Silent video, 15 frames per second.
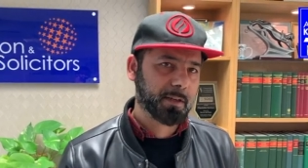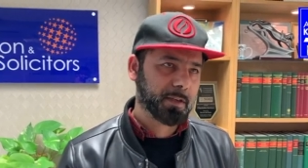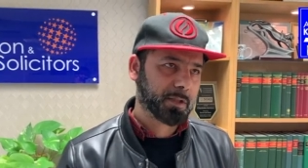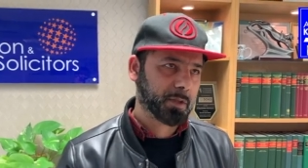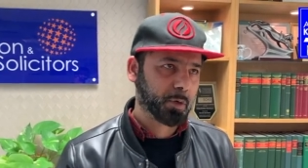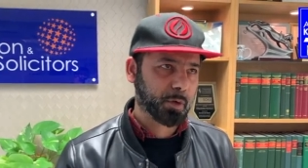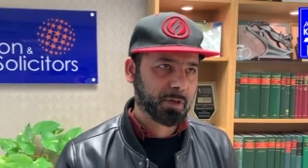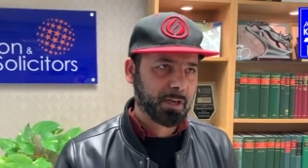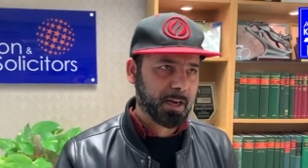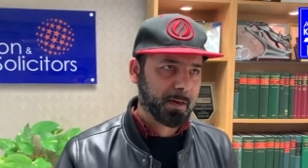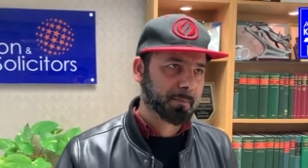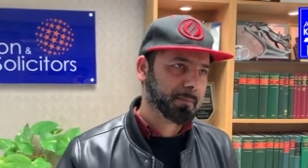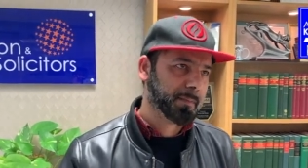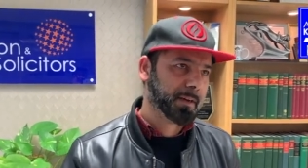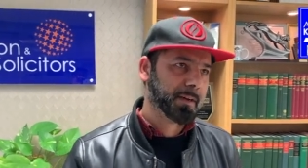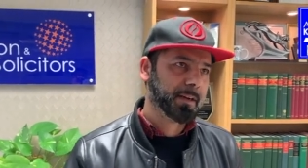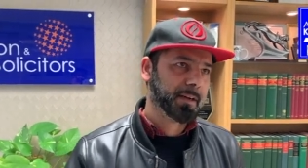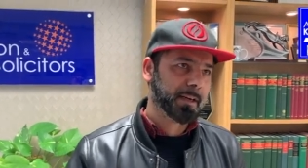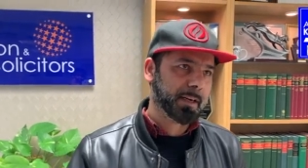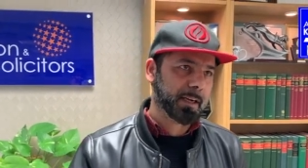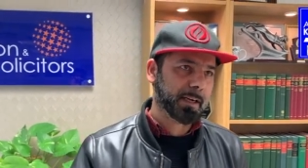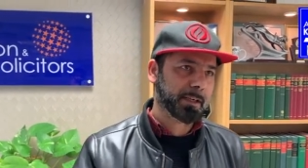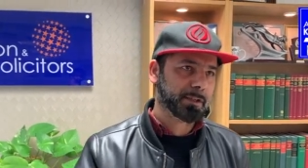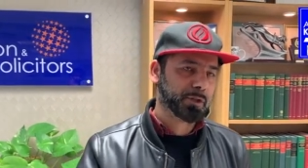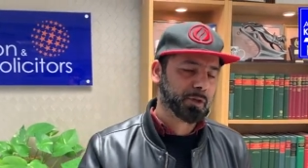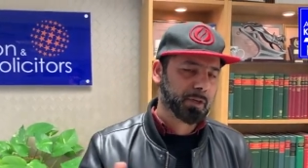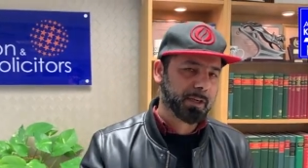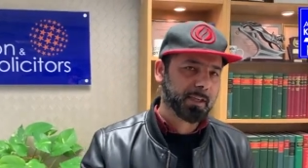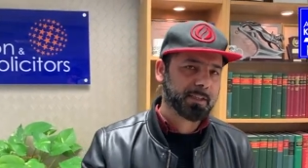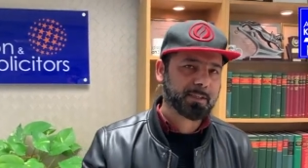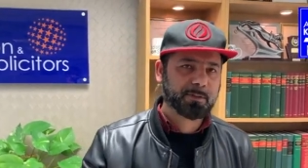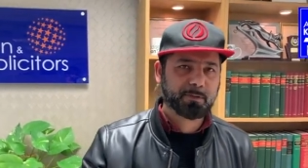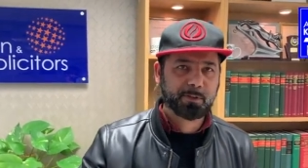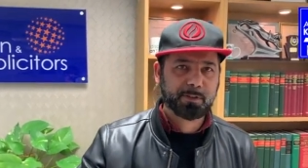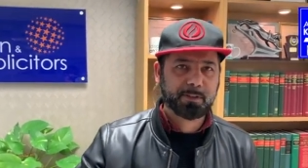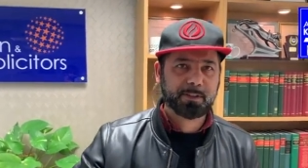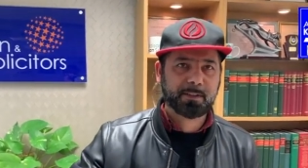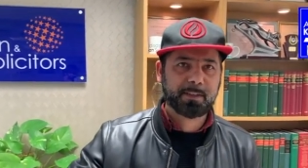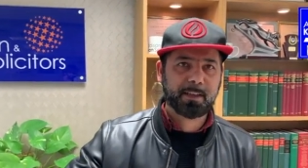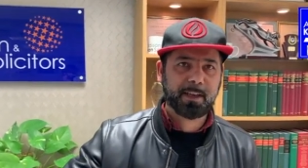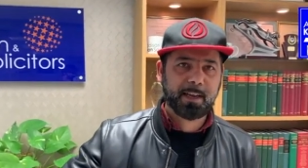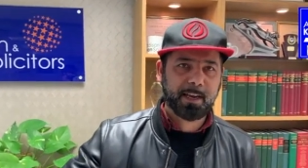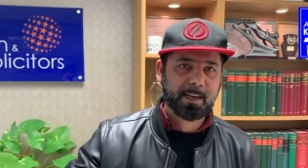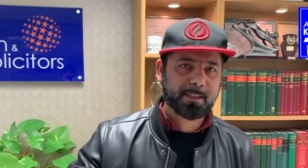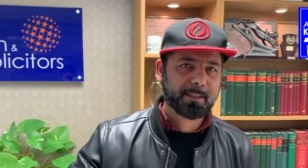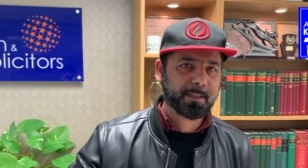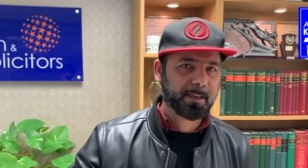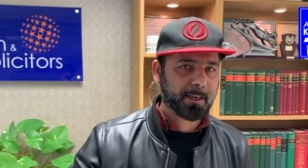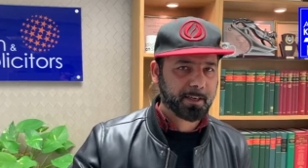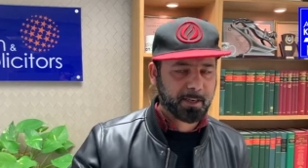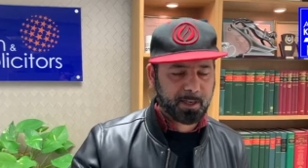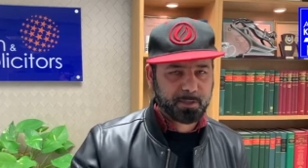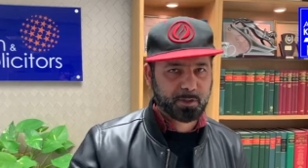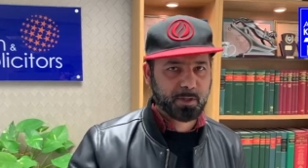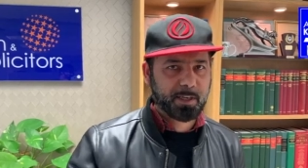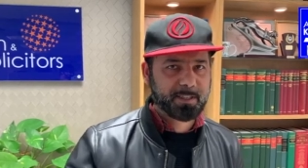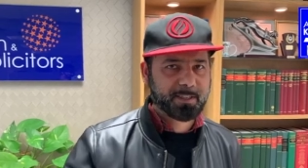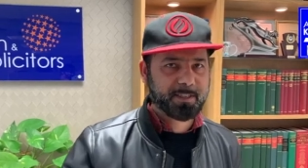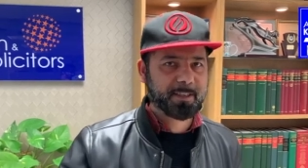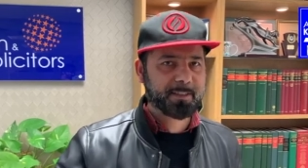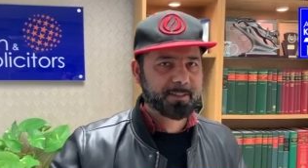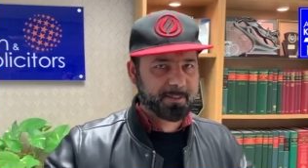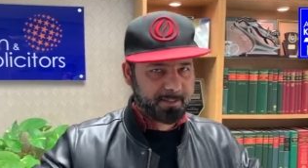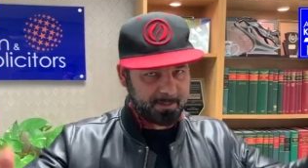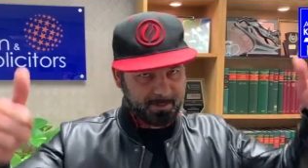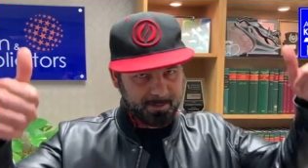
So come and join us with Addison and Khan Solicitors.